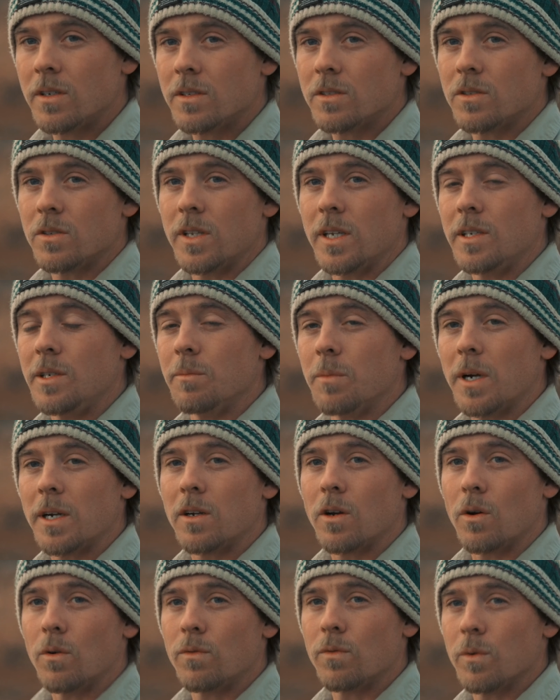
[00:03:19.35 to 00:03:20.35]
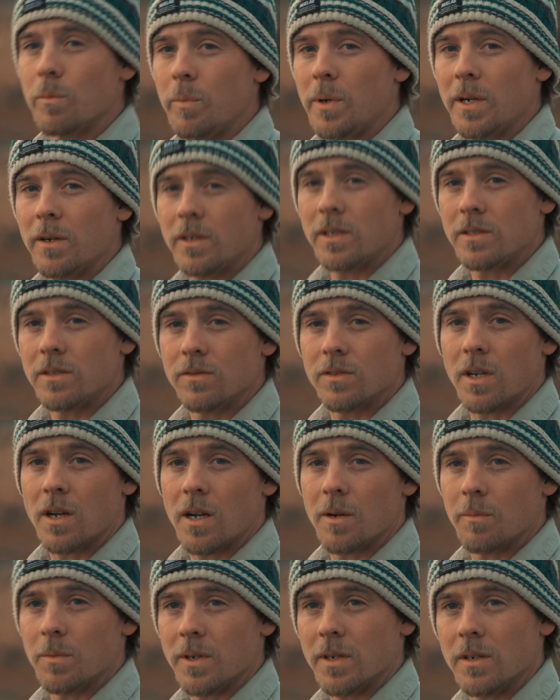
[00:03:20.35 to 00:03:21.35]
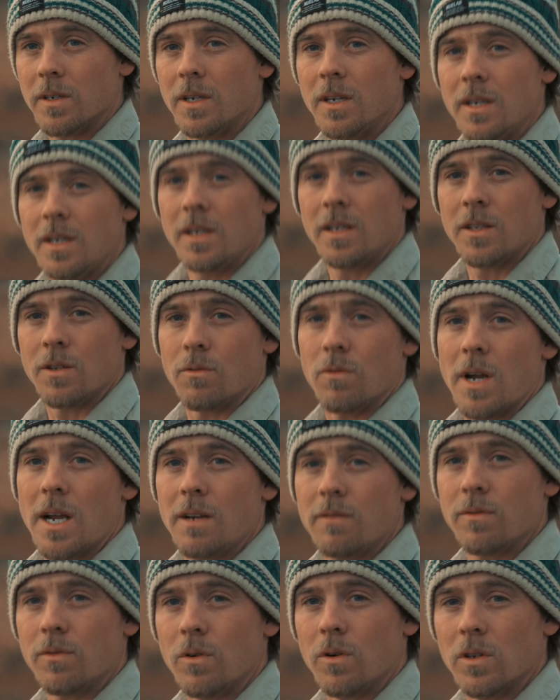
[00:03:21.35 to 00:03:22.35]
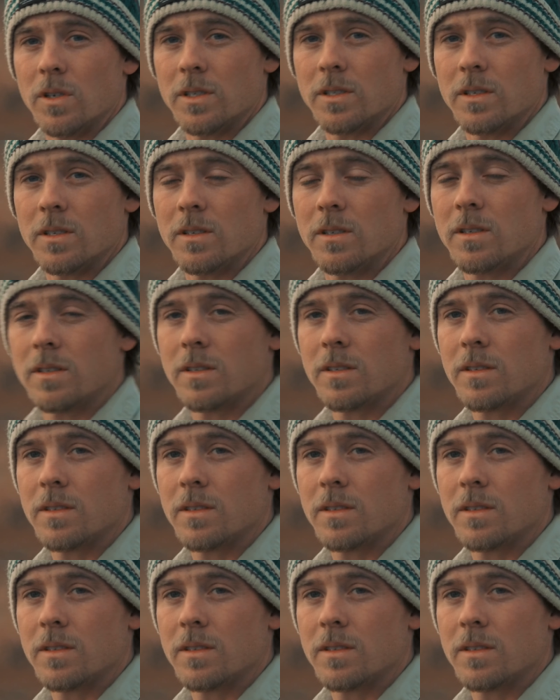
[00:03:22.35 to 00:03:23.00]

So then you might go for periods of time where the rainfall isn't